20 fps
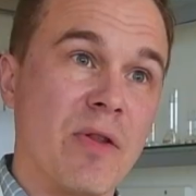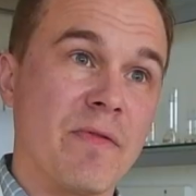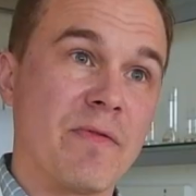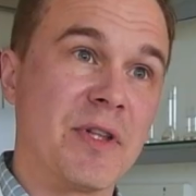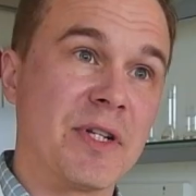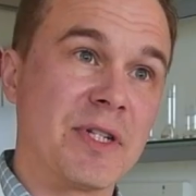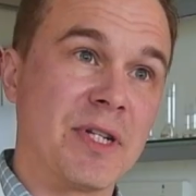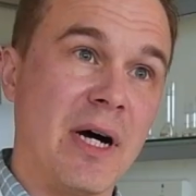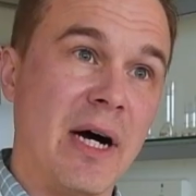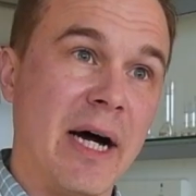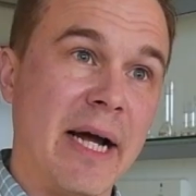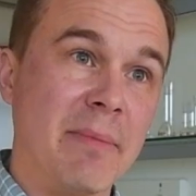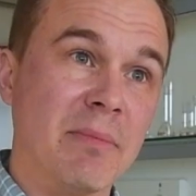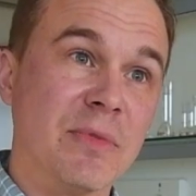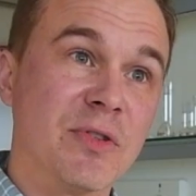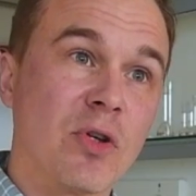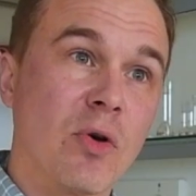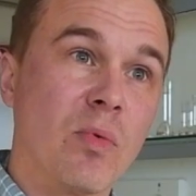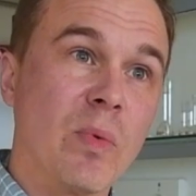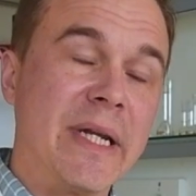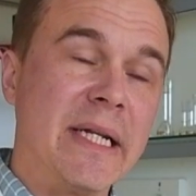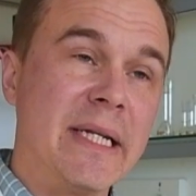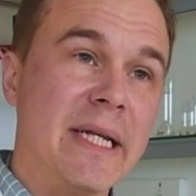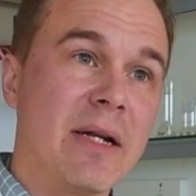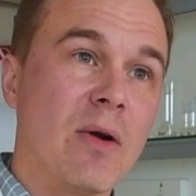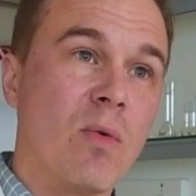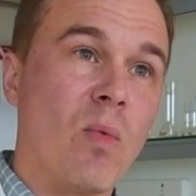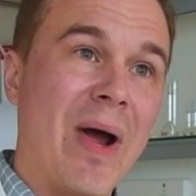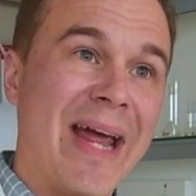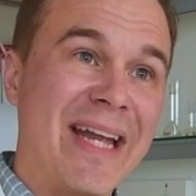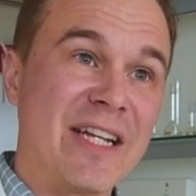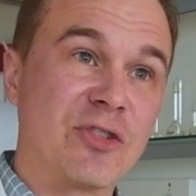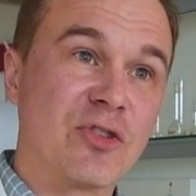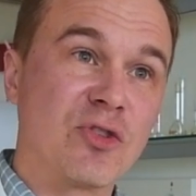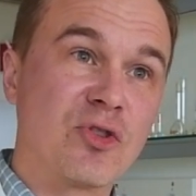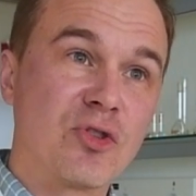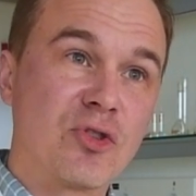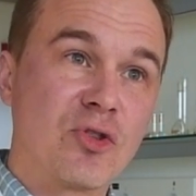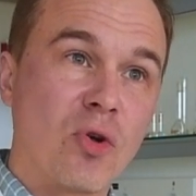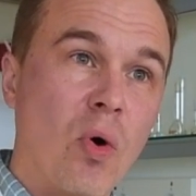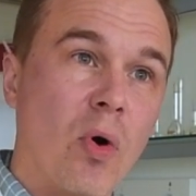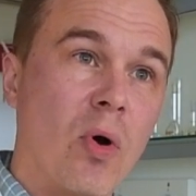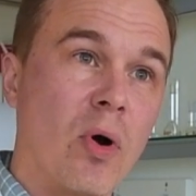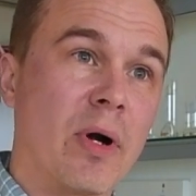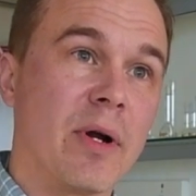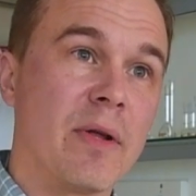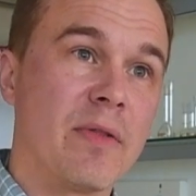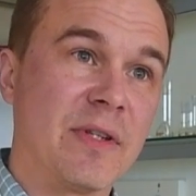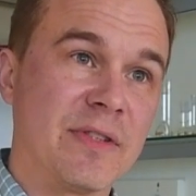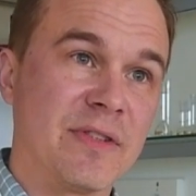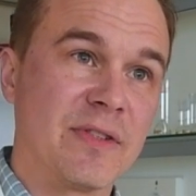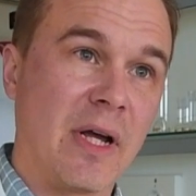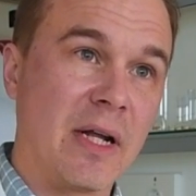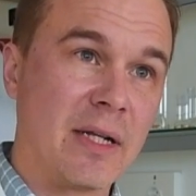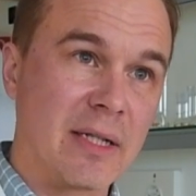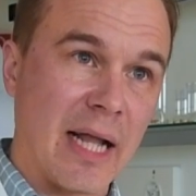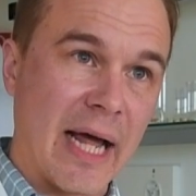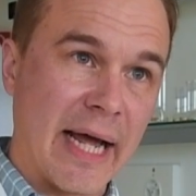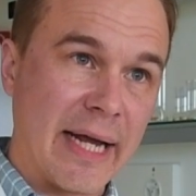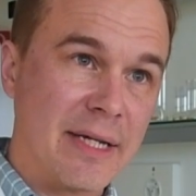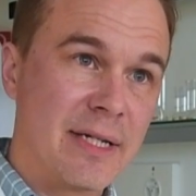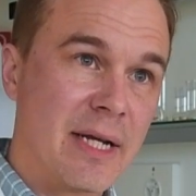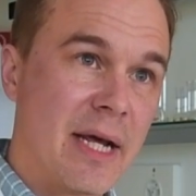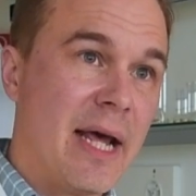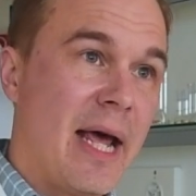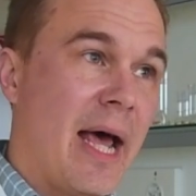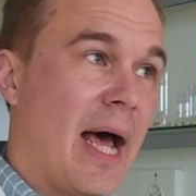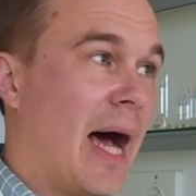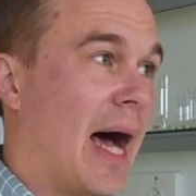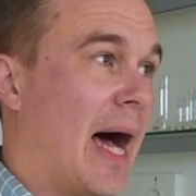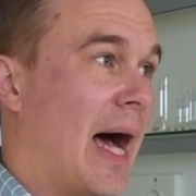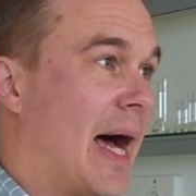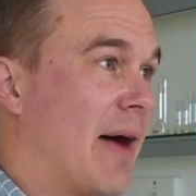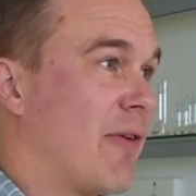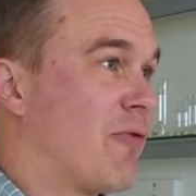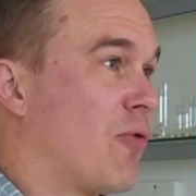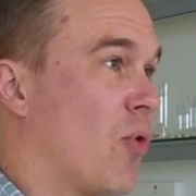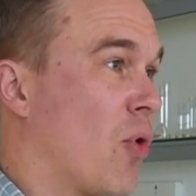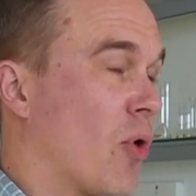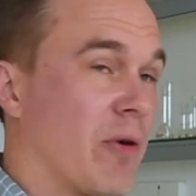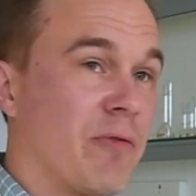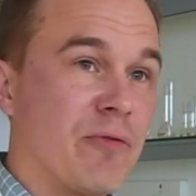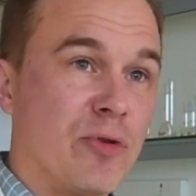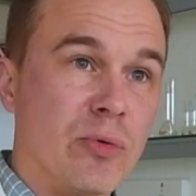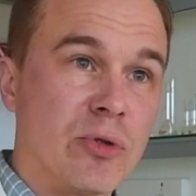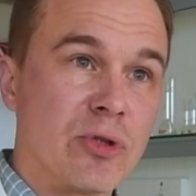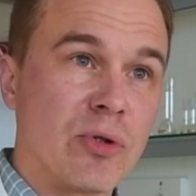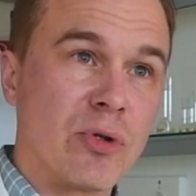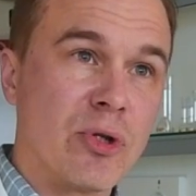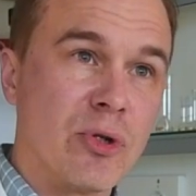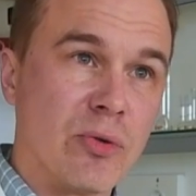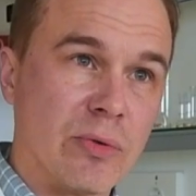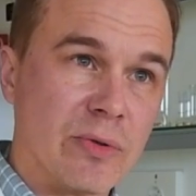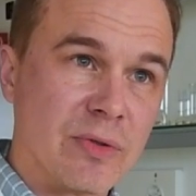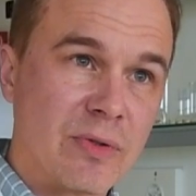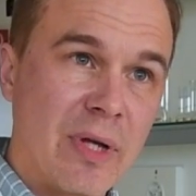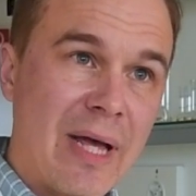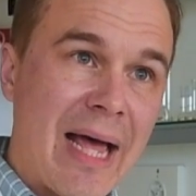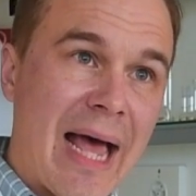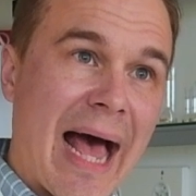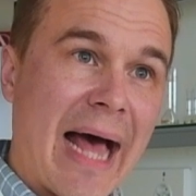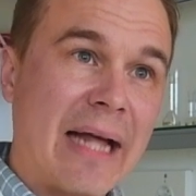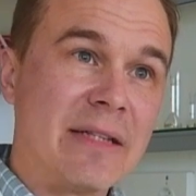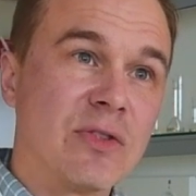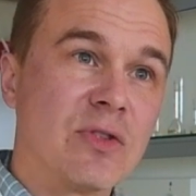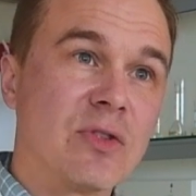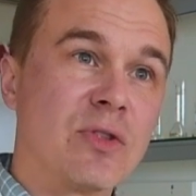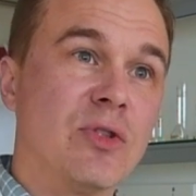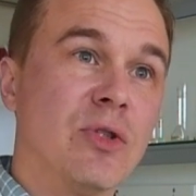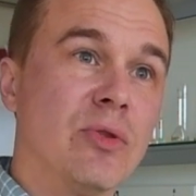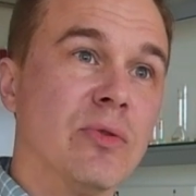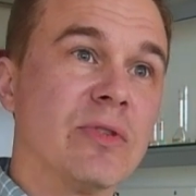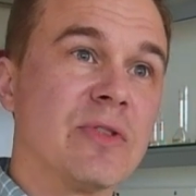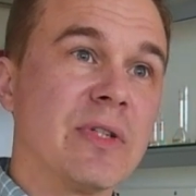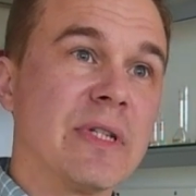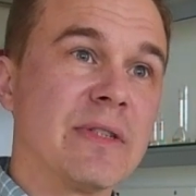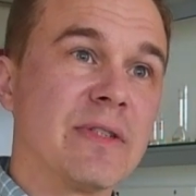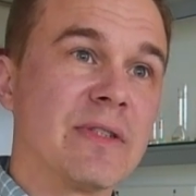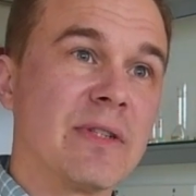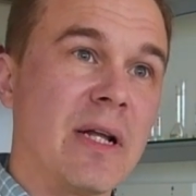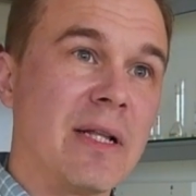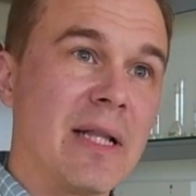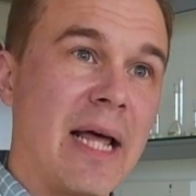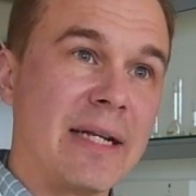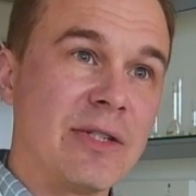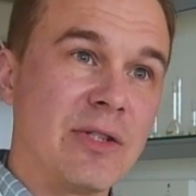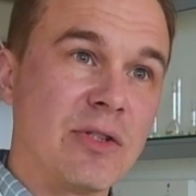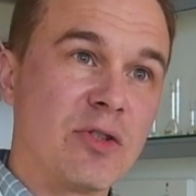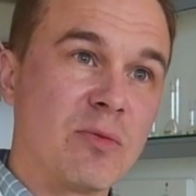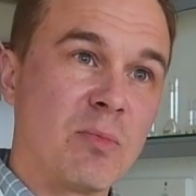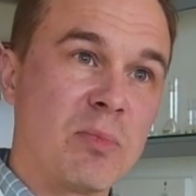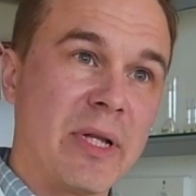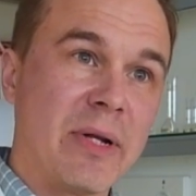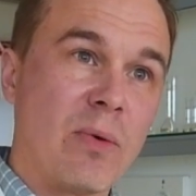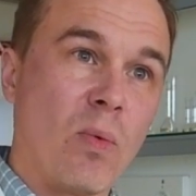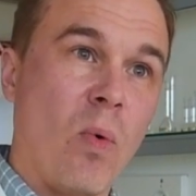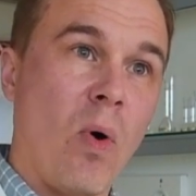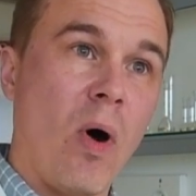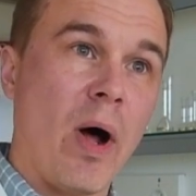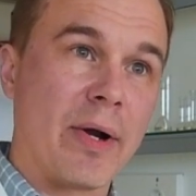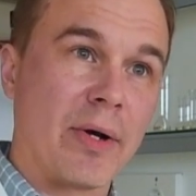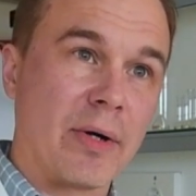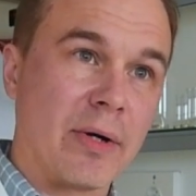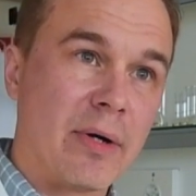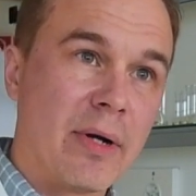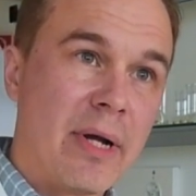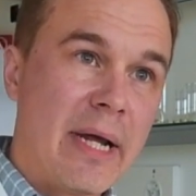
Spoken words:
of the time. So we need a way to store the sunlight for future use. And using sunlight to split water